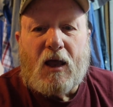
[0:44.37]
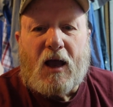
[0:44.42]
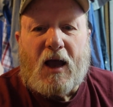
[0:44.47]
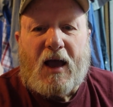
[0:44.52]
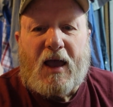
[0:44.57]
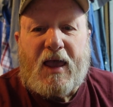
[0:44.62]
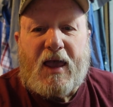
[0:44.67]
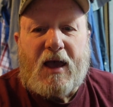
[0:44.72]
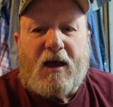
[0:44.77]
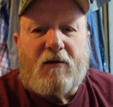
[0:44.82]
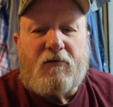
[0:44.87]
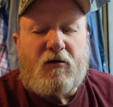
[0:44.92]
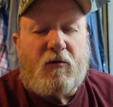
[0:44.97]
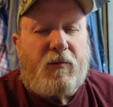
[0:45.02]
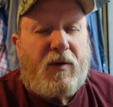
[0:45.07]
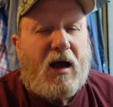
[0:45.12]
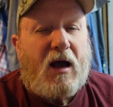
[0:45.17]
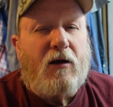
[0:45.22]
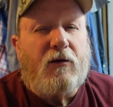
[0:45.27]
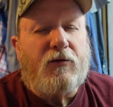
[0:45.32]
I have
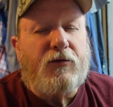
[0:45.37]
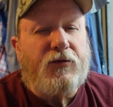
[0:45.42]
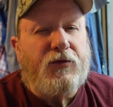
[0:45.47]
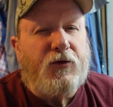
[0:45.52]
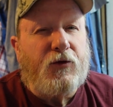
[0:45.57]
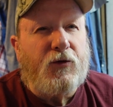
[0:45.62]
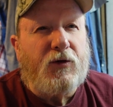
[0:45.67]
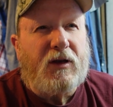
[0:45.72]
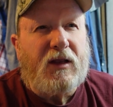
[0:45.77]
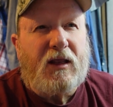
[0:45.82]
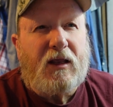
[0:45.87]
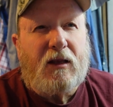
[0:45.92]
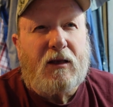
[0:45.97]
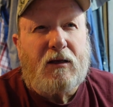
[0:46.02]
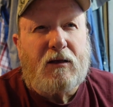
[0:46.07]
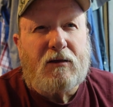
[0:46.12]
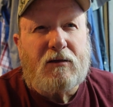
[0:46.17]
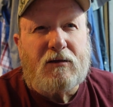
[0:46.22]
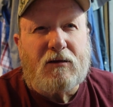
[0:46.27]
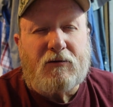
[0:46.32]
about
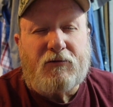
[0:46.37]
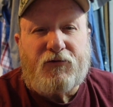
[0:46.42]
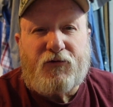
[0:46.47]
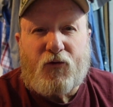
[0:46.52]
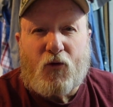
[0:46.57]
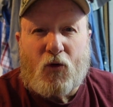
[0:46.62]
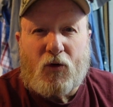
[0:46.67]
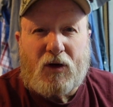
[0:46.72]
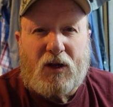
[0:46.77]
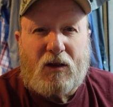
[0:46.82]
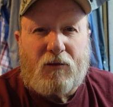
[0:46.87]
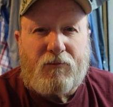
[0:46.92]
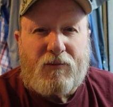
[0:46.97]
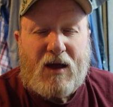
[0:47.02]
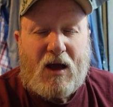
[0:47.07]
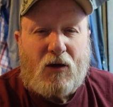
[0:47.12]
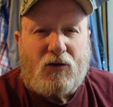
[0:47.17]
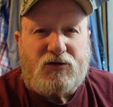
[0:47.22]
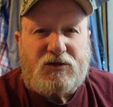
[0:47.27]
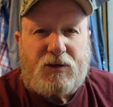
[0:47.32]
30 to 40
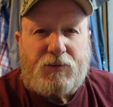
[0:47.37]
mounts.